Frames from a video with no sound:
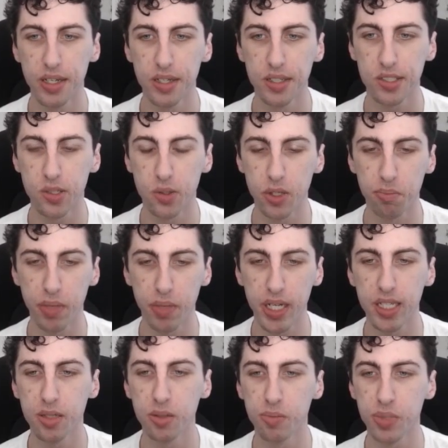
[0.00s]
So it
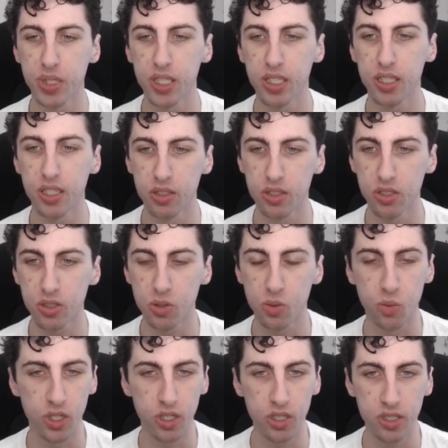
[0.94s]
might be a
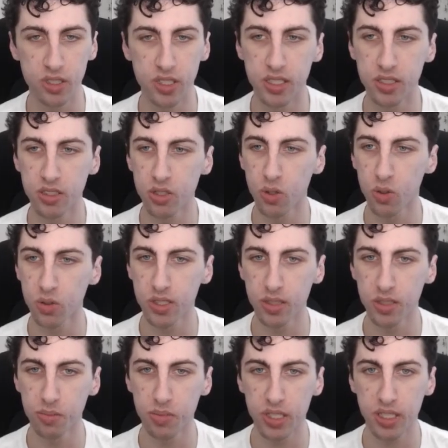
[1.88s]
little worse into
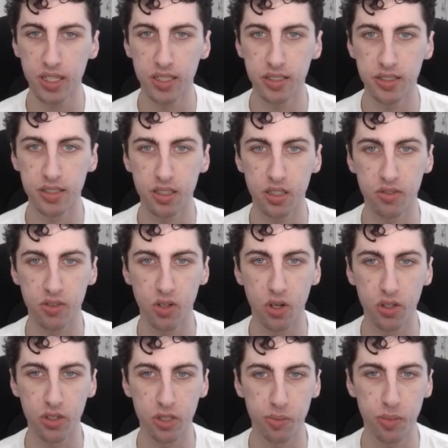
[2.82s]
Oldhim because of
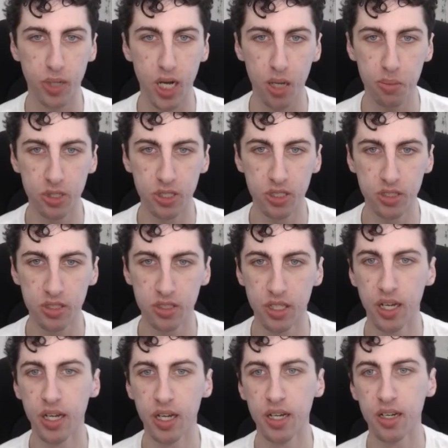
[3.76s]
all their poppers,
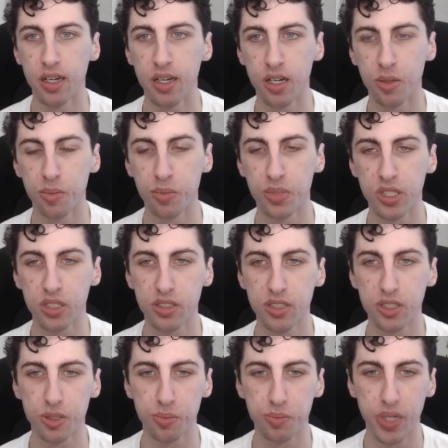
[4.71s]
but a
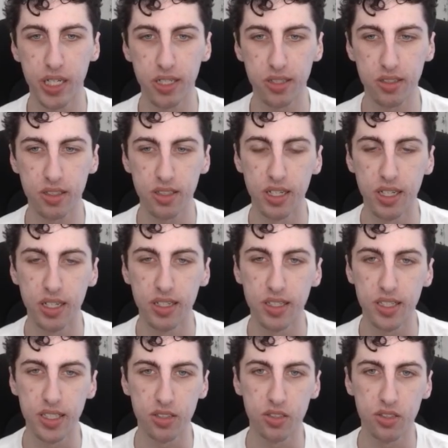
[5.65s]
little better
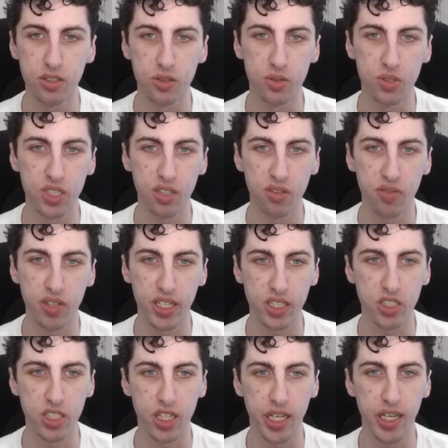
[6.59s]
into stuff
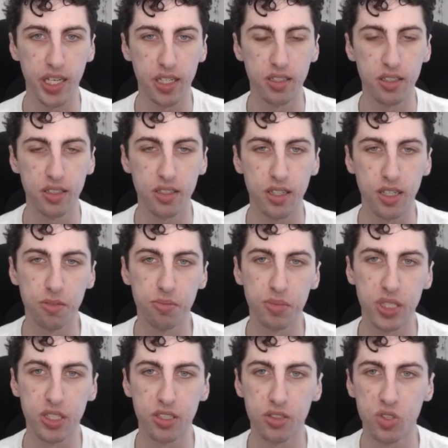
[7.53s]
like Chain
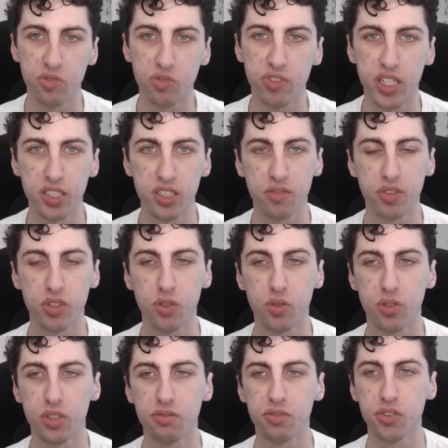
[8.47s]
because you have less of the
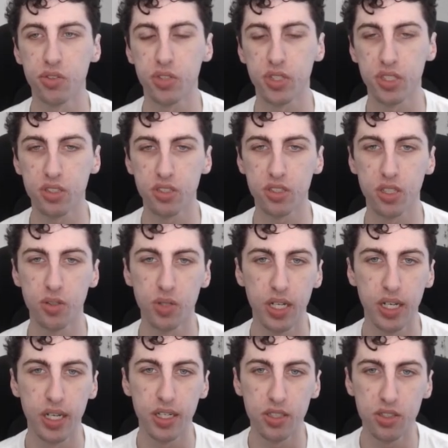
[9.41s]
Aura focus. So
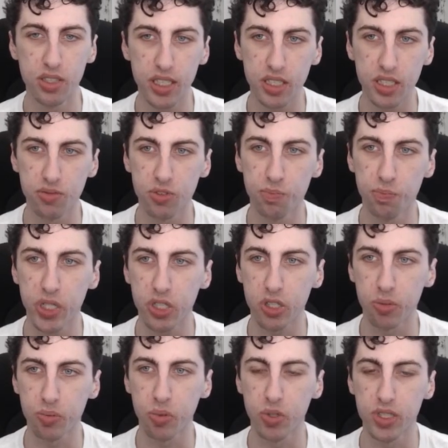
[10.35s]
you can kind of pick
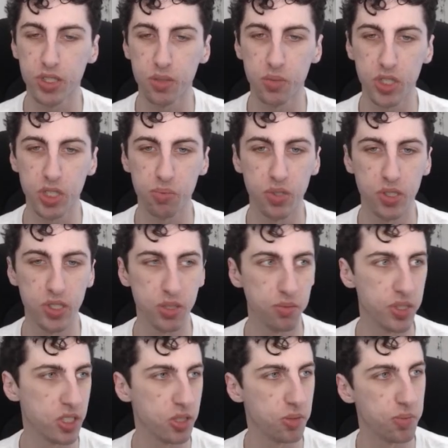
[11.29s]
your poison with the
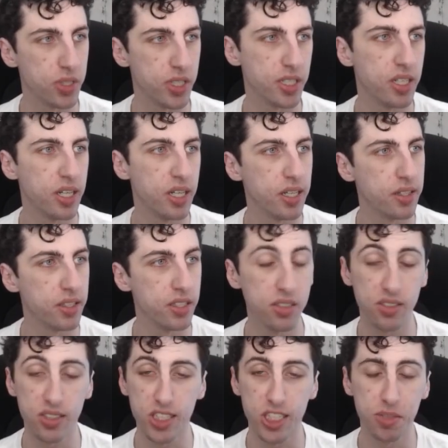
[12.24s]
Prism list, but this
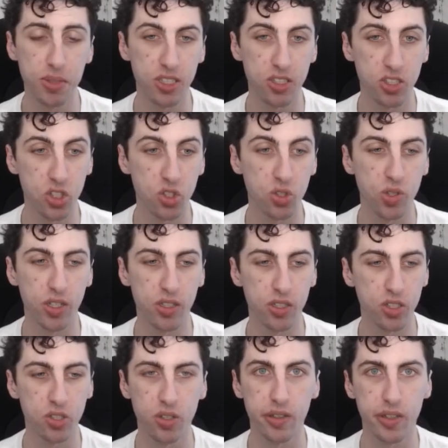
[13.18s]
is going to be a strong,
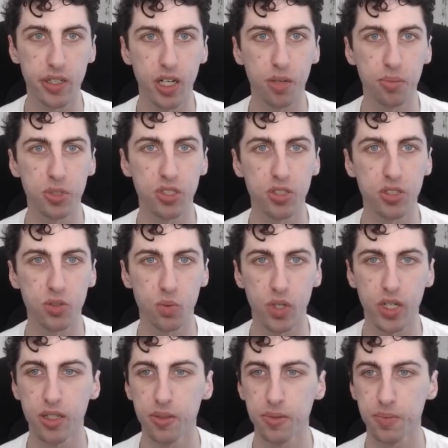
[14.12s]
strong option as
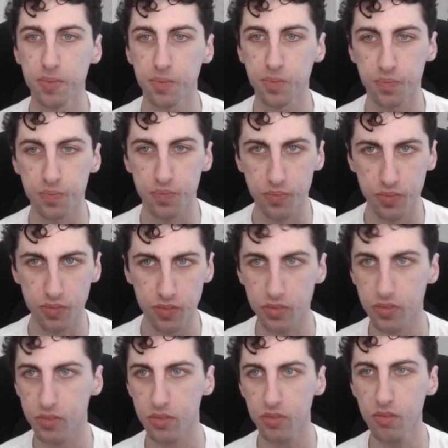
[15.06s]
well.
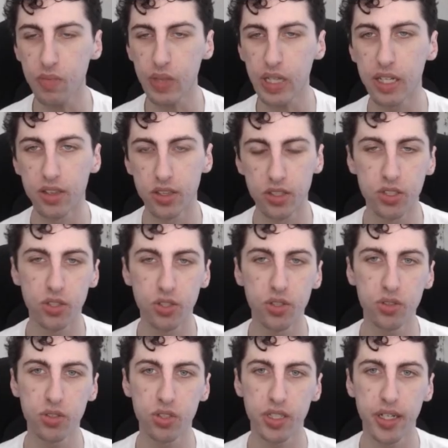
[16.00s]
So
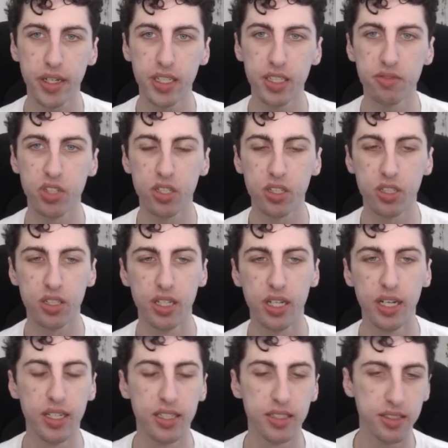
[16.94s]
those are kind of our
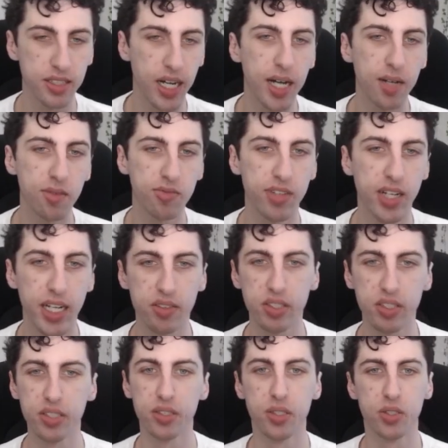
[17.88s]
top
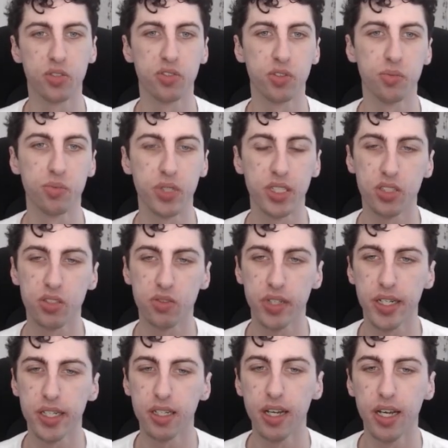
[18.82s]
5 heroes for Blitz,
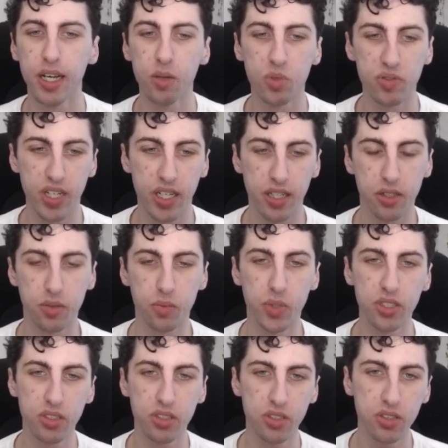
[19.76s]
right? We've got the
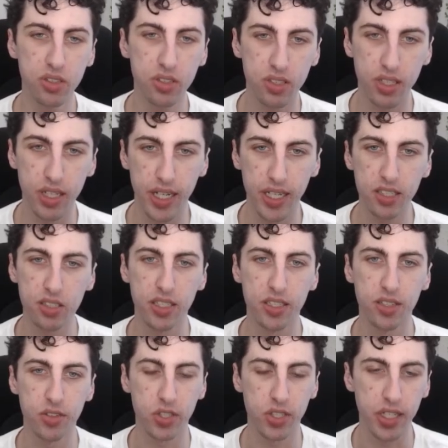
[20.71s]
Wizards,
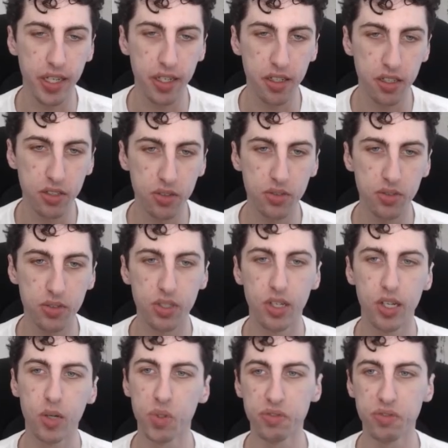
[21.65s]
Icelander and Kano.
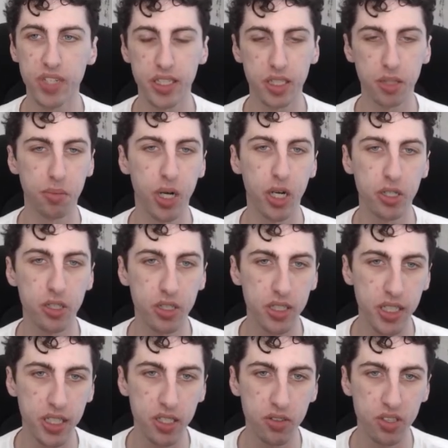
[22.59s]
We've got the
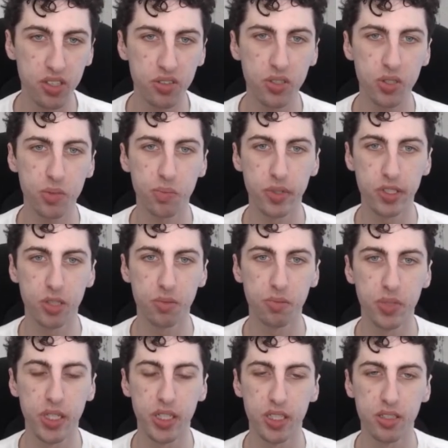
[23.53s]
Monarch heroes,
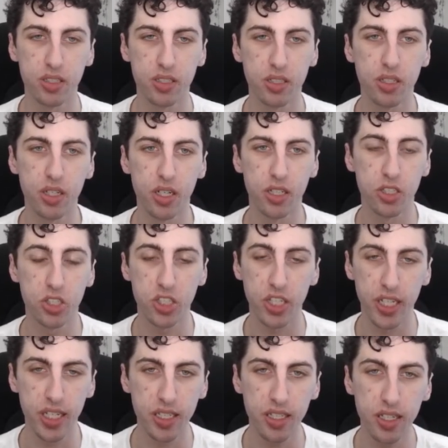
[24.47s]
Prism and
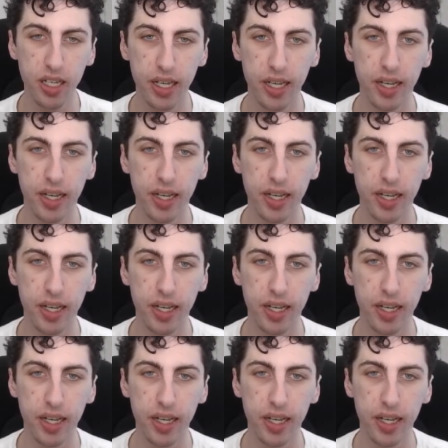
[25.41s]
Chain.